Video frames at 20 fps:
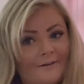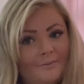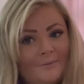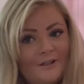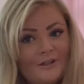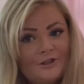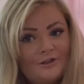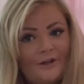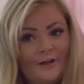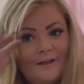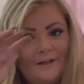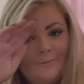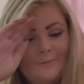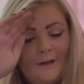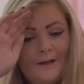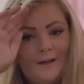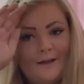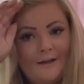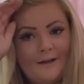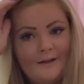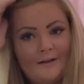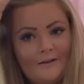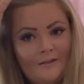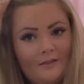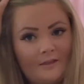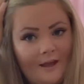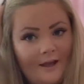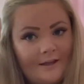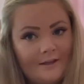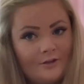me straightening my hair
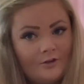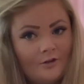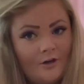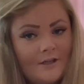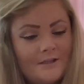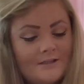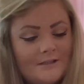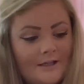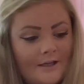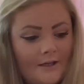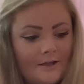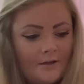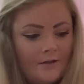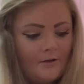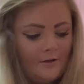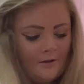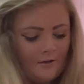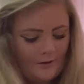that interesting.